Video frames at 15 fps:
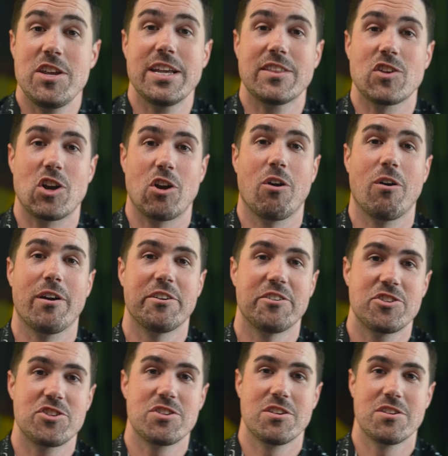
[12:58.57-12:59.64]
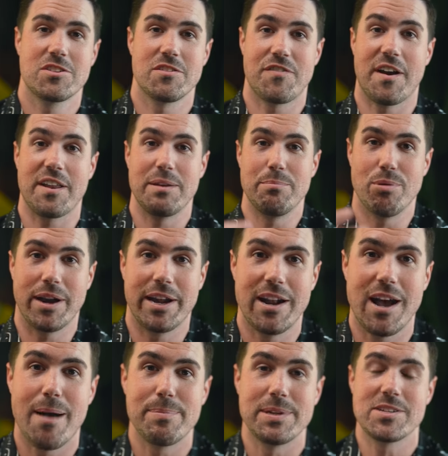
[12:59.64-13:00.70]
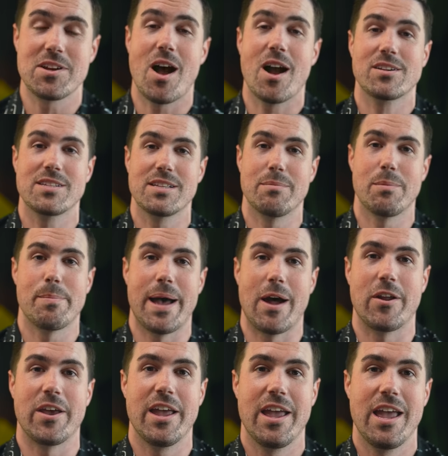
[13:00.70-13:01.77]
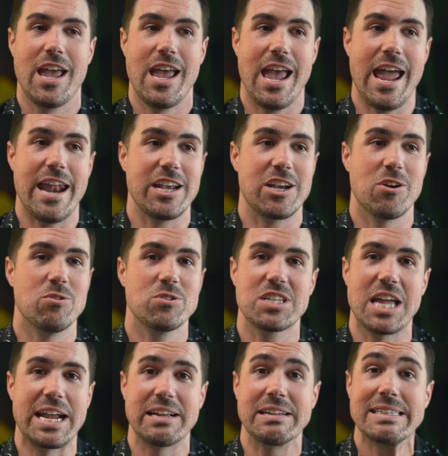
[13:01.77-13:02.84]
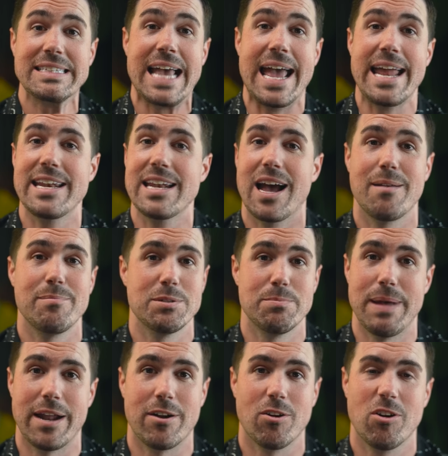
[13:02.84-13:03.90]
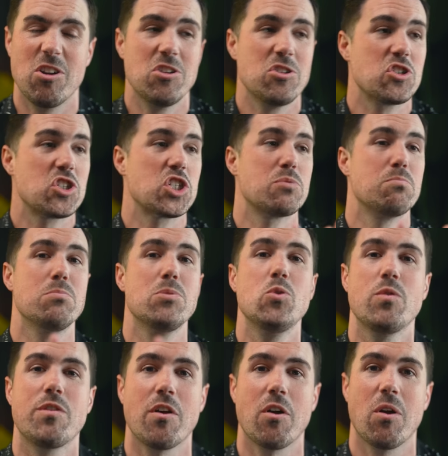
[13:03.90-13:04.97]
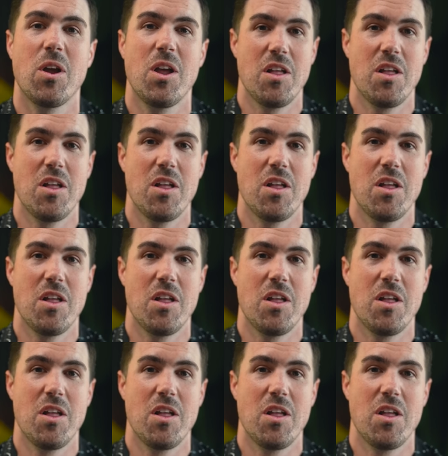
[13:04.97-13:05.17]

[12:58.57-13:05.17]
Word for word: you get the courage to finally bring it up and talk to them about it, and it goes like 10 times better. Smoother.